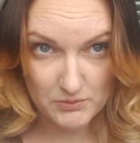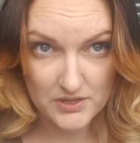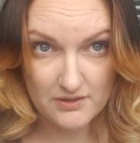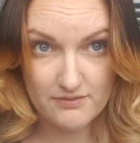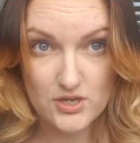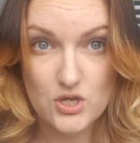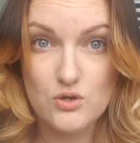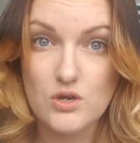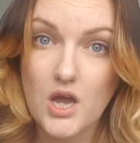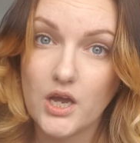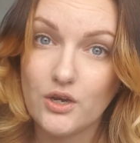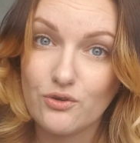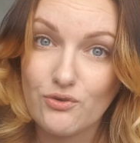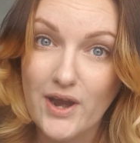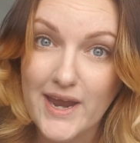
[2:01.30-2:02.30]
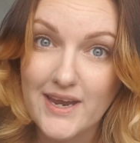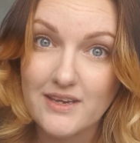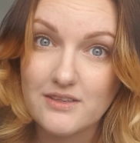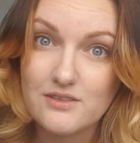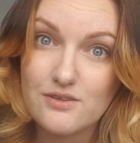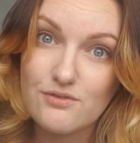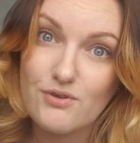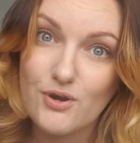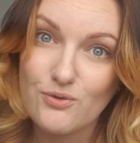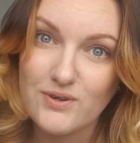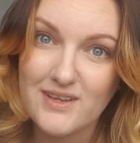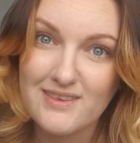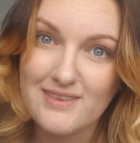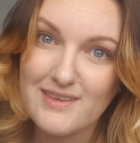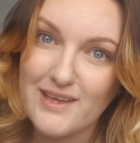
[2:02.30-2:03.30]
with a few greys thrown
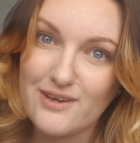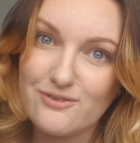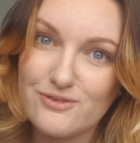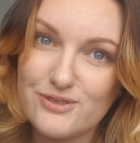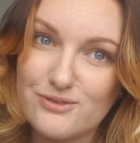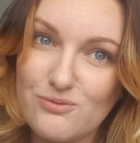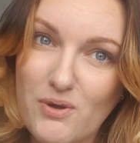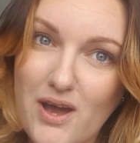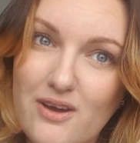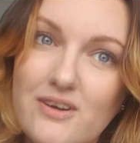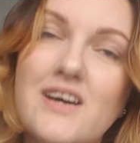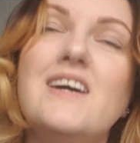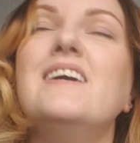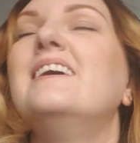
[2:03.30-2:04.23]
in there as well.